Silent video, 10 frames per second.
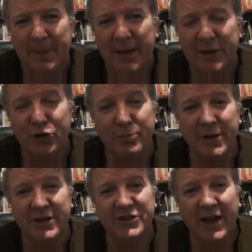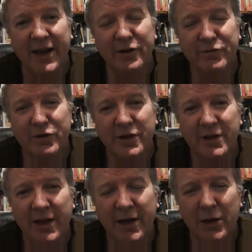He took me to China for a
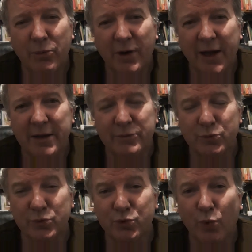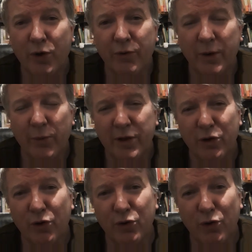year, where I was wondering whether or
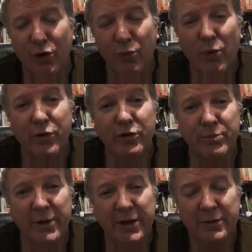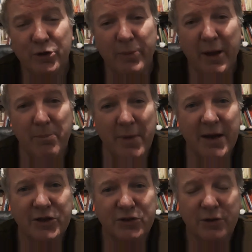not God wanted me to be
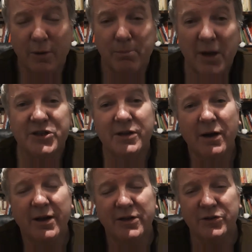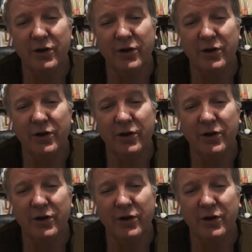a missionary,